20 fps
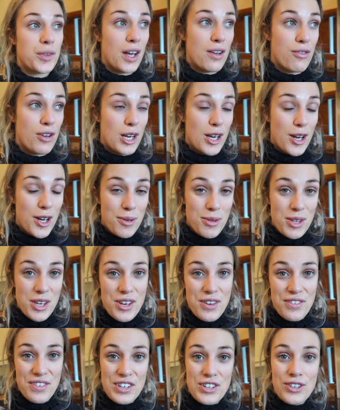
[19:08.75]
I really hope that
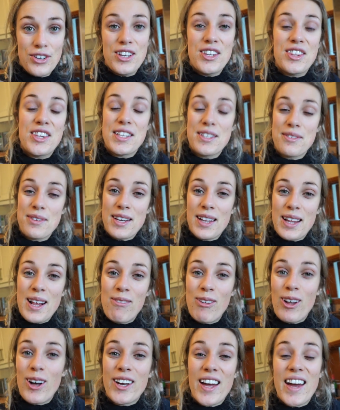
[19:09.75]
you've enjoyed this weekly
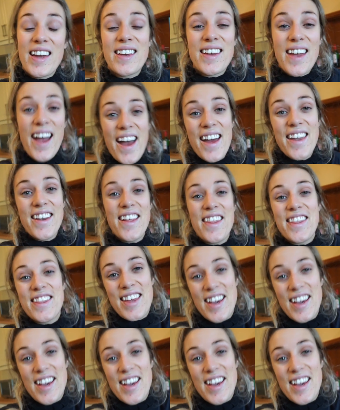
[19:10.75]
vlog again.